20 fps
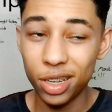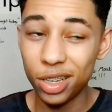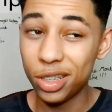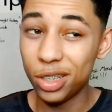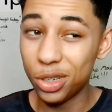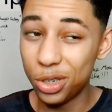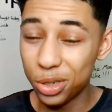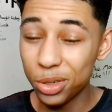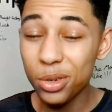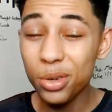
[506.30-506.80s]

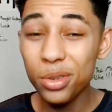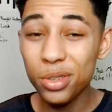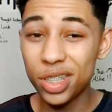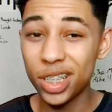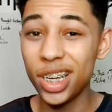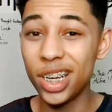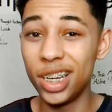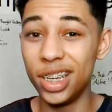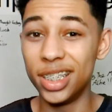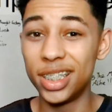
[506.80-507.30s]
The truth
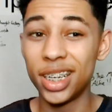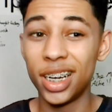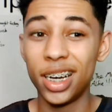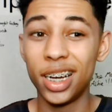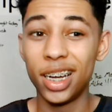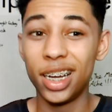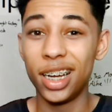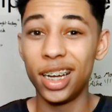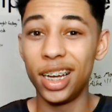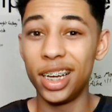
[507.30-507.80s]
is,
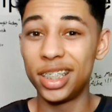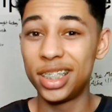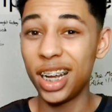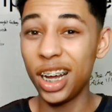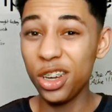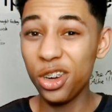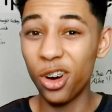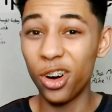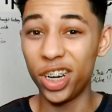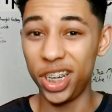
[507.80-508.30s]
it's
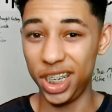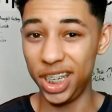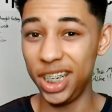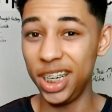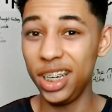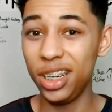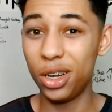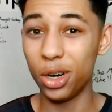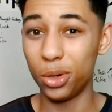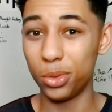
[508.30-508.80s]
like your
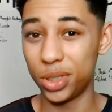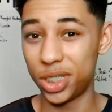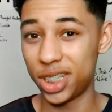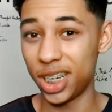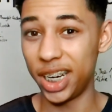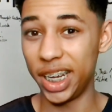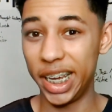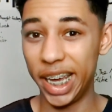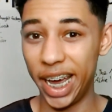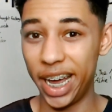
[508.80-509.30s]
ego's
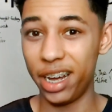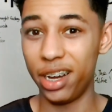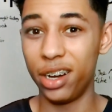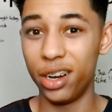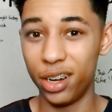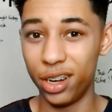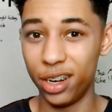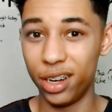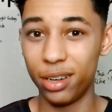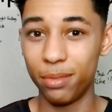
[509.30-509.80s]
gonna get
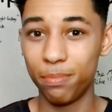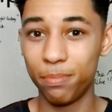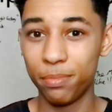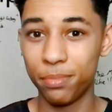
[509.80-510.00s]
hurt.